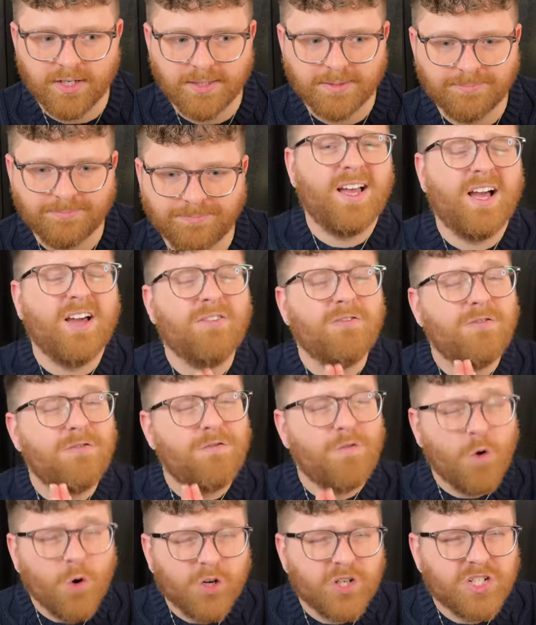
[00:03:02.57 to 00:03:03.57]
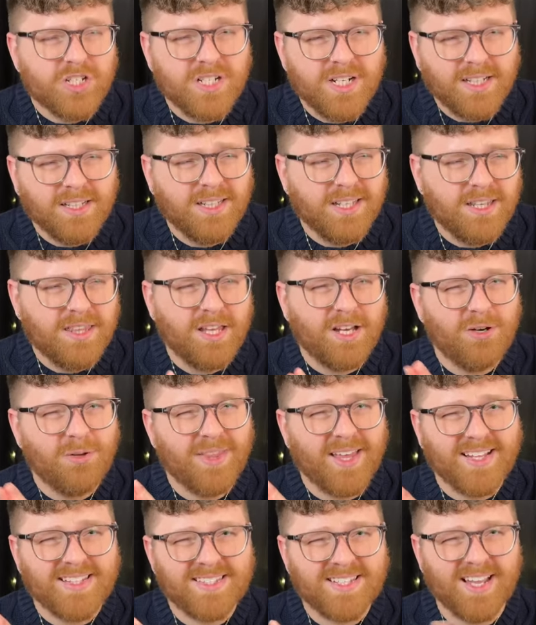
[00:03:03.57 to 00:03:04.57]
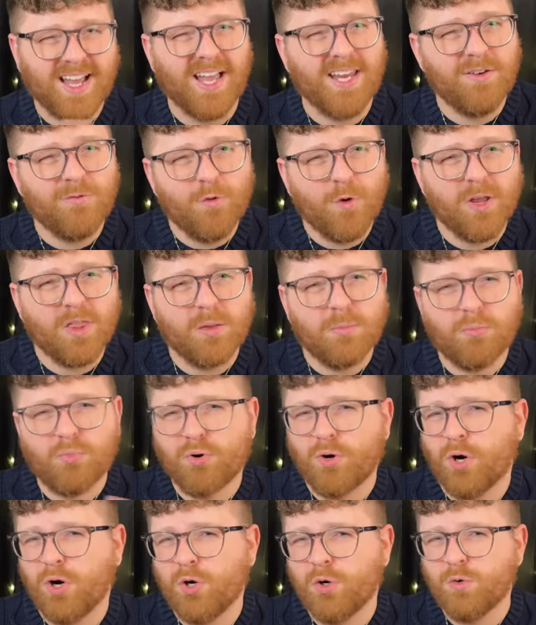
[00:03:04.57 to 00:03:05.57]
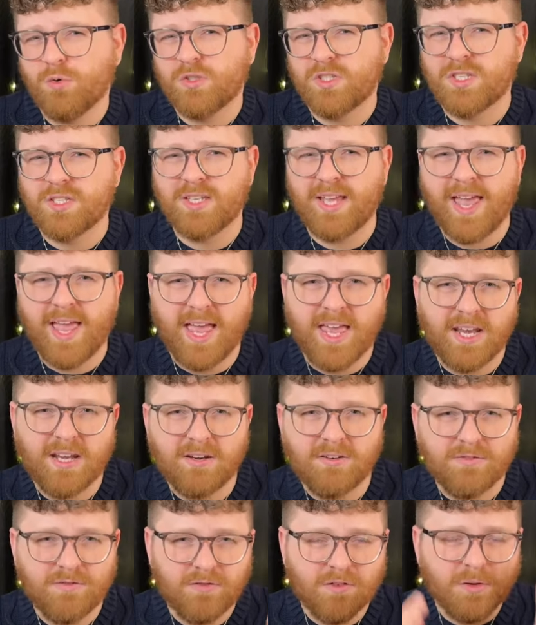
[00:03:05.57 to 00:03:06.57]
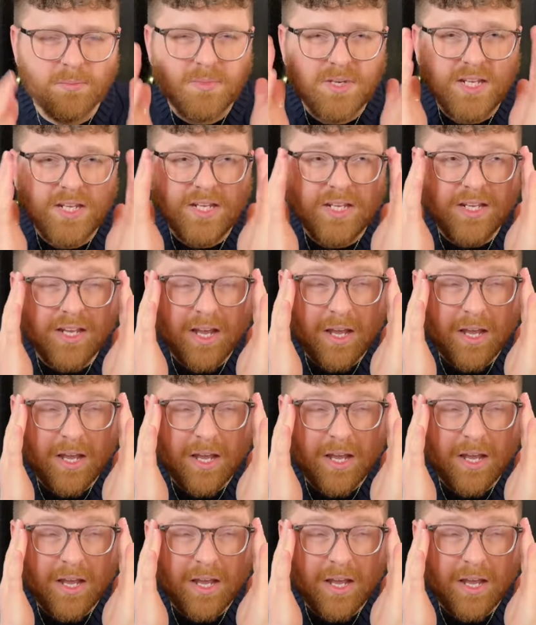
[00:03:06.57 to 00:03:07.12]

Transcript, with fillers: it. Unfortunately, though, that's kind of where the pros end for me.